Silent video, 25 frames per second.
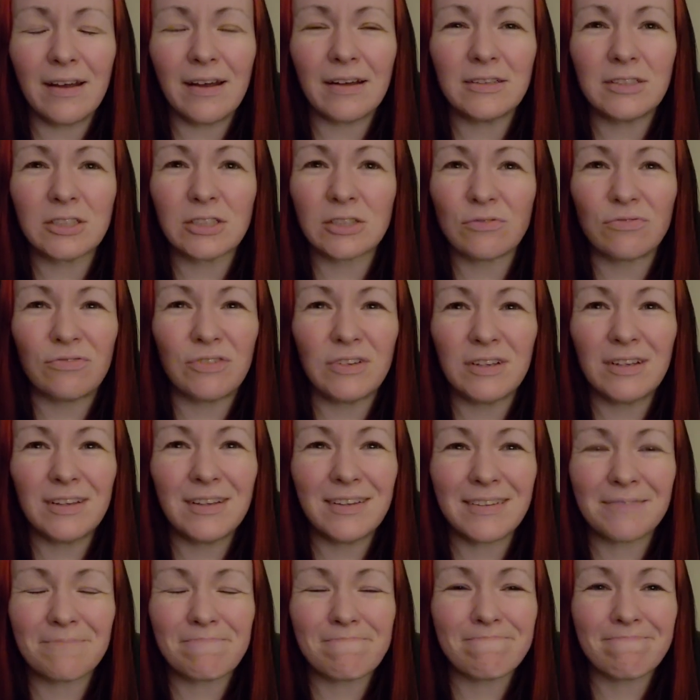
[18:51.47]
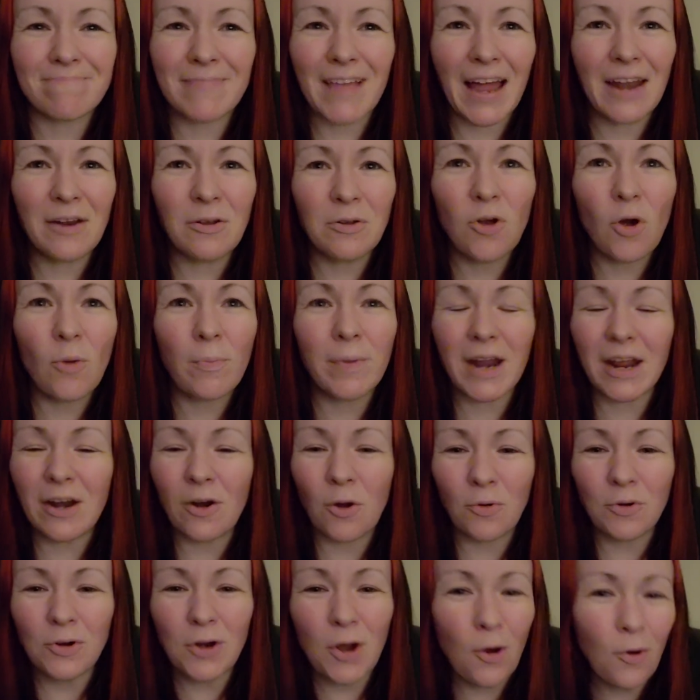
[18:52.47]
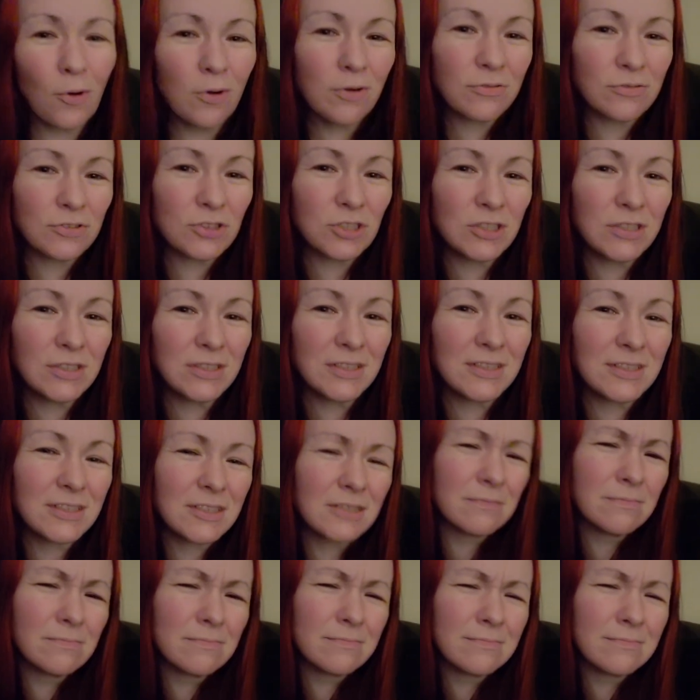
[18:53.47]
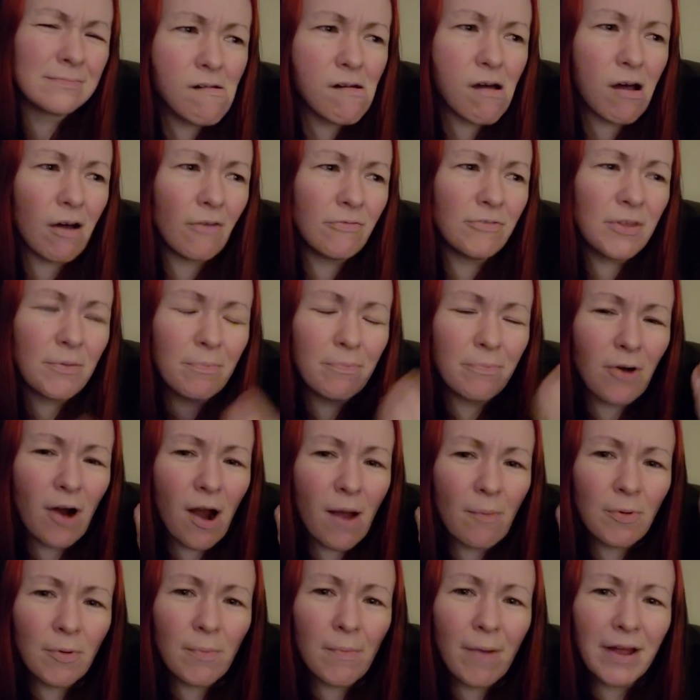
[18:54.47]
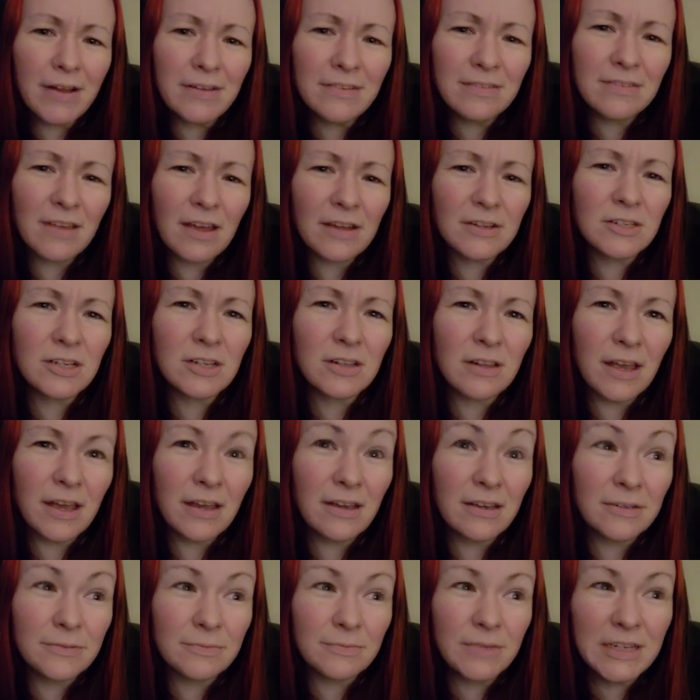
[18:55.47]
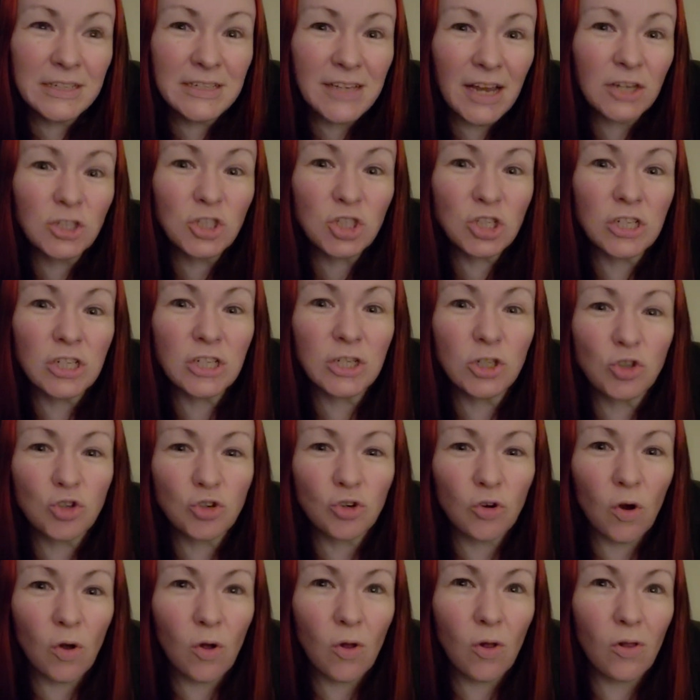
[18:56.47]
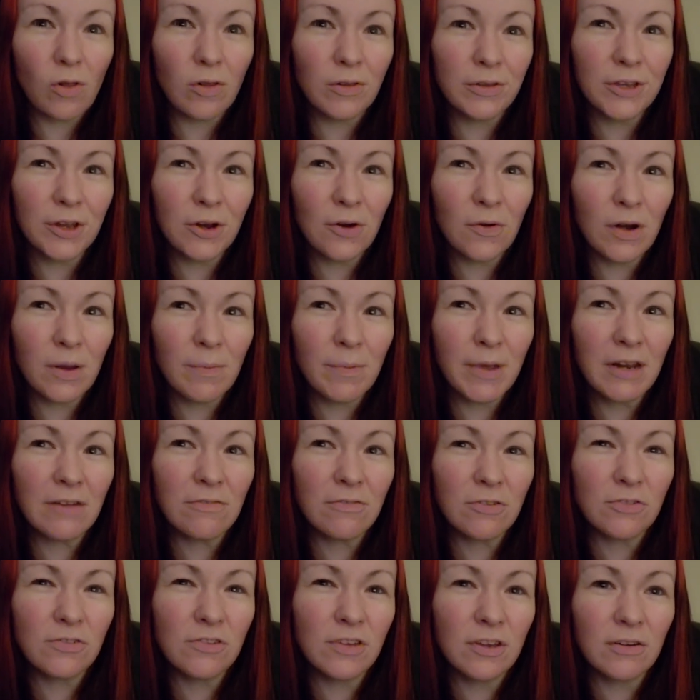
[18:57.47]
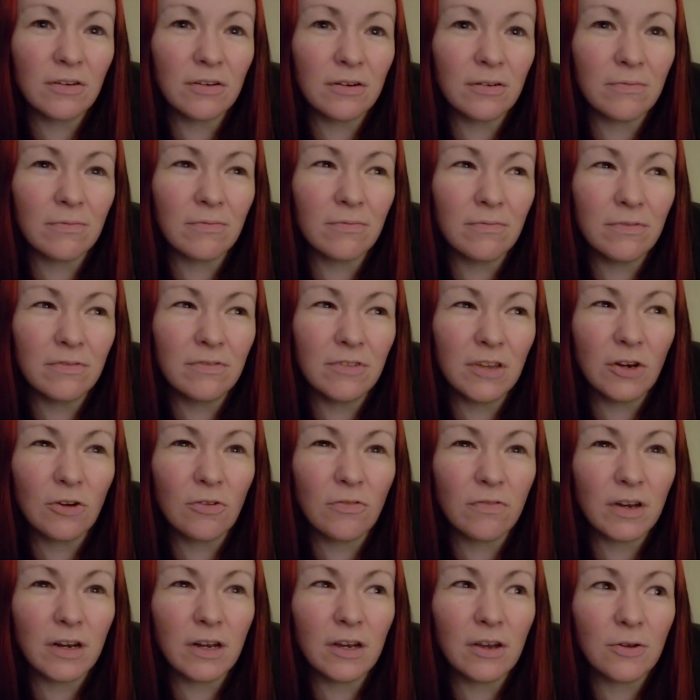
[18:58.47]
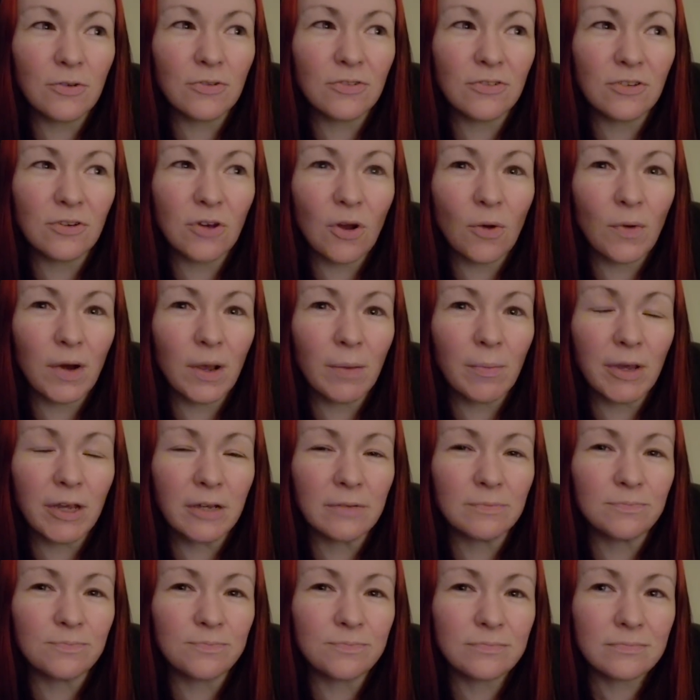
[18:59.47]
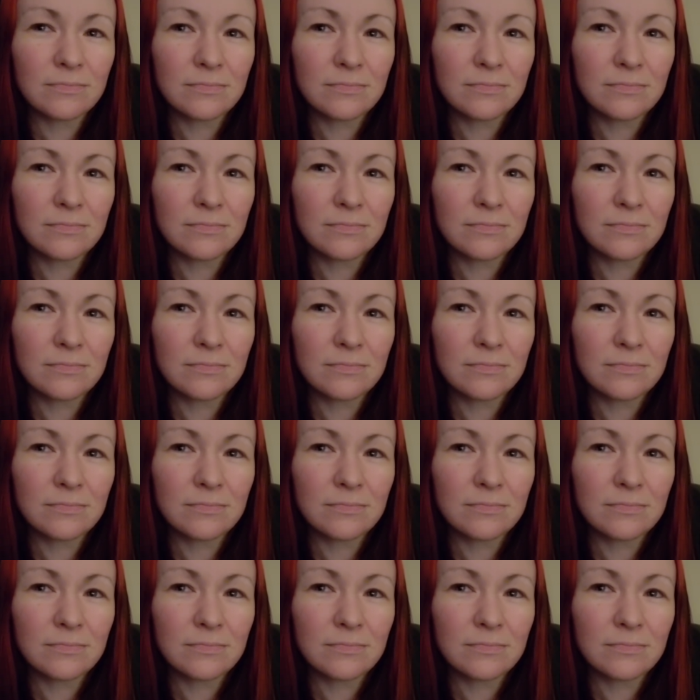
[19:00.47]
I just feel, I don't know, but I don't know if she's of the proper mindset to like intentionally troll. You know what I mean? If you see her, seen her videos, you know what I mean.